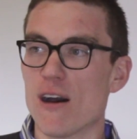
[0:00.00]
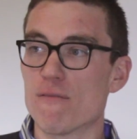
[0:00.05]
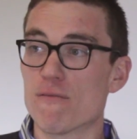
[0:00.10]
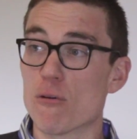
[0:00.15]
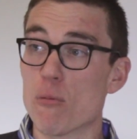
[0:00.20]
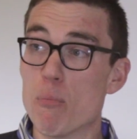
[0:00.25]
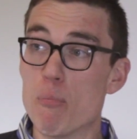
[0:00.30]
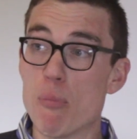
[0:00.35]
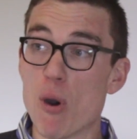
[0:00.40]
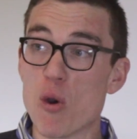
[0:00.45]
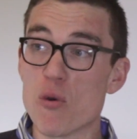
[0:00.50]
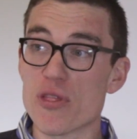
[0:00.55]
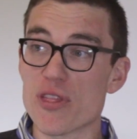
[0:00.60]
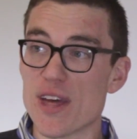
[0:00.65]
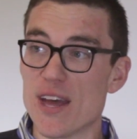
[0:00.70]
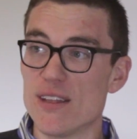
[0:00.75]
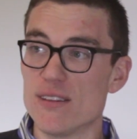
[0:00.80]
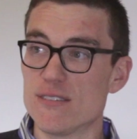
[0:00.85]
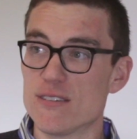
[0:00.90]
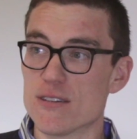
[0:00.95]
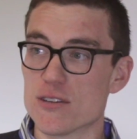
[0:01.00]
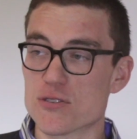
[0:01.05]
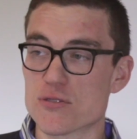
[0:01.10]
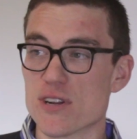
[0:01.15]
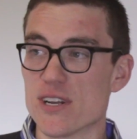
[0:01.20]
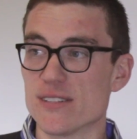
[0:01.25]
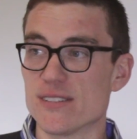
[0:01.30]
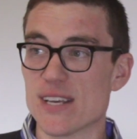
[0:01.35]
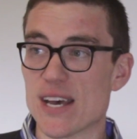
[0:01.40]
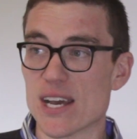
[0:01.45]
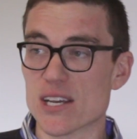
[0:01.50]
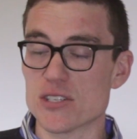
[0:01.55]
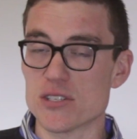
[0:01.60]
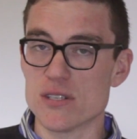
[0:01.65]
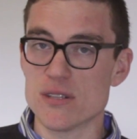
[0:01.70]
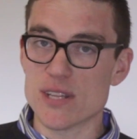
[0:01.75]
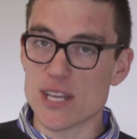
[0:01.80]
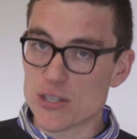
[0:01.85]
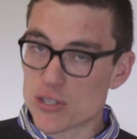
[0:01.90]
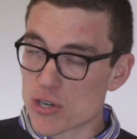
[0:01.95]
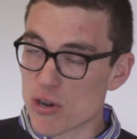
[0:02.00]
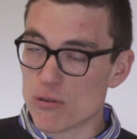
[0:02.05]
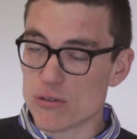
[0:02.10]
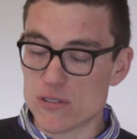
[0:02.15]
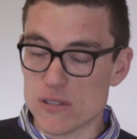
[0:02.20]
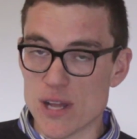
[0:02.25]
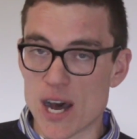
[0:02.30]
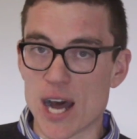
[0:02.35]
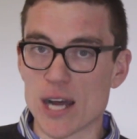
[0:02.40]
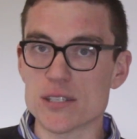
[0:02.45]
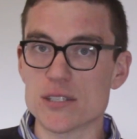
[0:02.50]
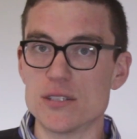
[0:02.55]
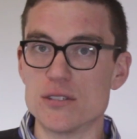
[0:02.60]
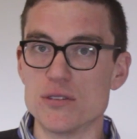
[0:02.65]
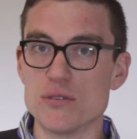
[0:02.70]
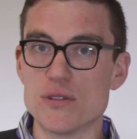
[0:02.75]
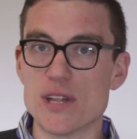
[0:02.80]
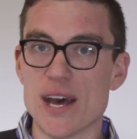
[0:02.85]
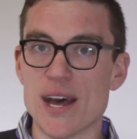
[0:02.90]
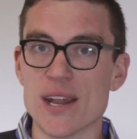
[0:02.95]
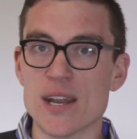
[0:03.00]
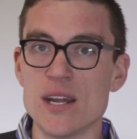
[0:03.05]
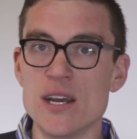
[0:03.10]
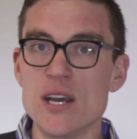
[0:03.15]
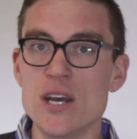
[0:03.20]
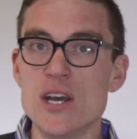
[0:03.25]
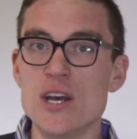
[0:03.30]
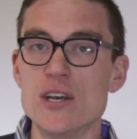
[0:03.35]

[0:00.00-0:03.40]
for both ends of the transaction. They chose not to do that.